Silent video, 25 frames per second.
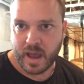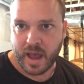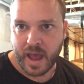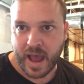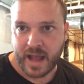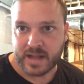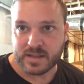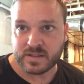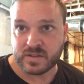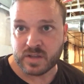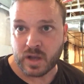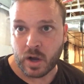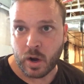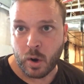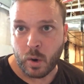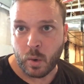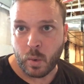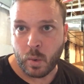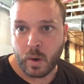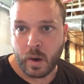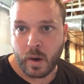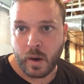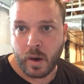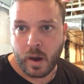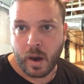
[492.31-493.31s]
And
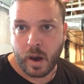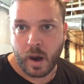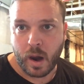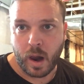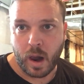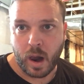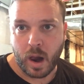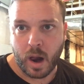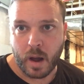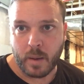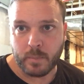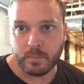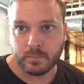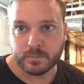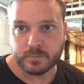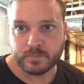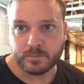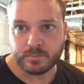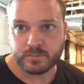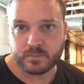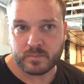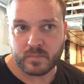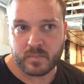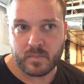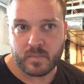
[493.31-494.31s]
so
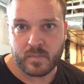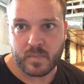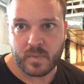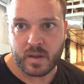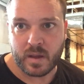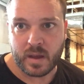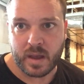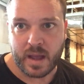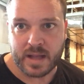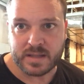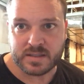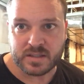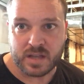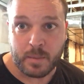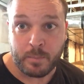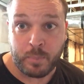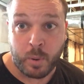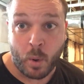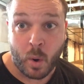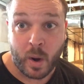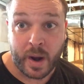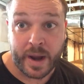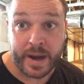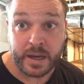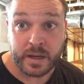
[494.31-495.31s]
at some
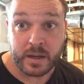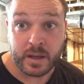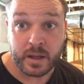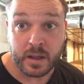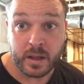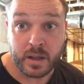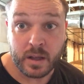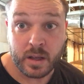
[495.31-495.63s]
point,